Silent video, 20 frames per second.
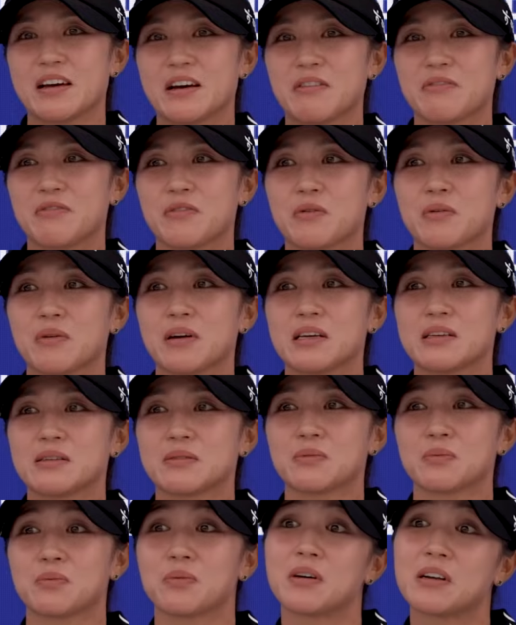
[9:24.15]
I've
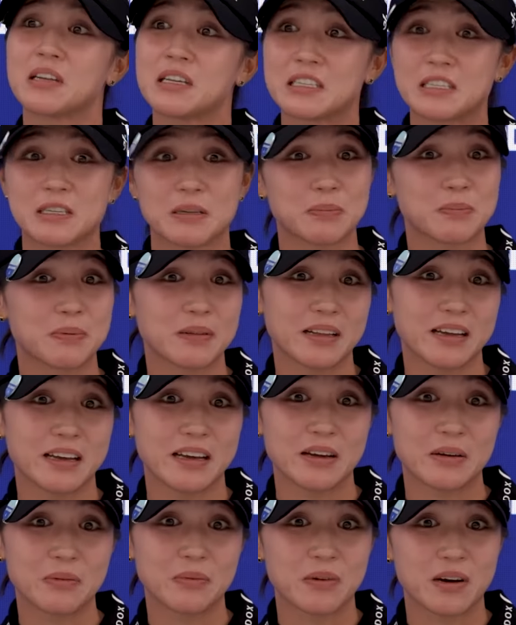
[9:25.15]
always wanted to
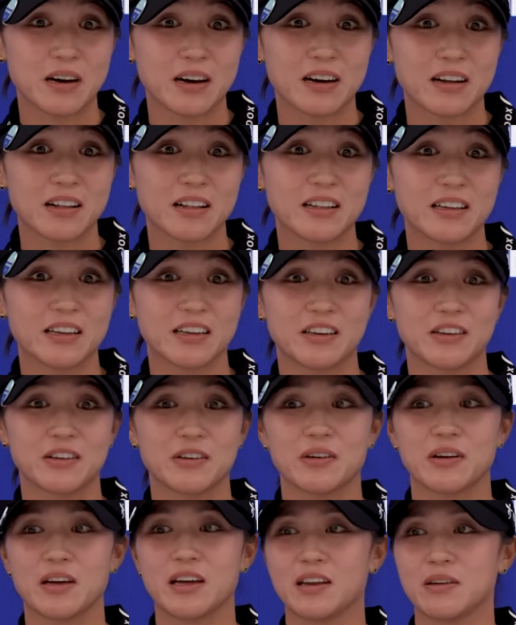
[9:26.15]
play well, you
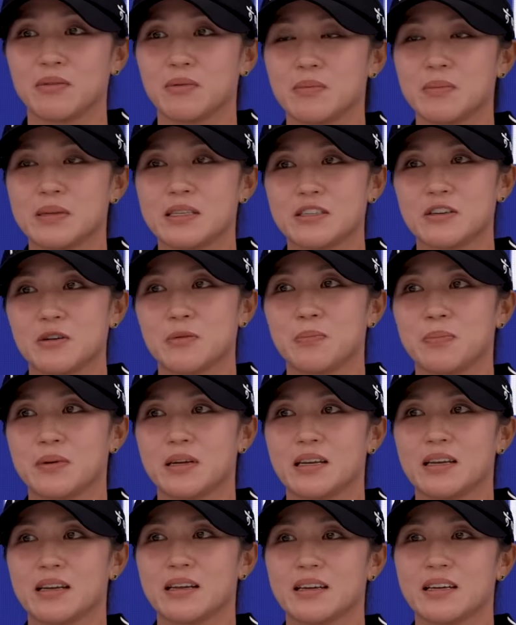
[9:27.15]
know, at a Women's Open.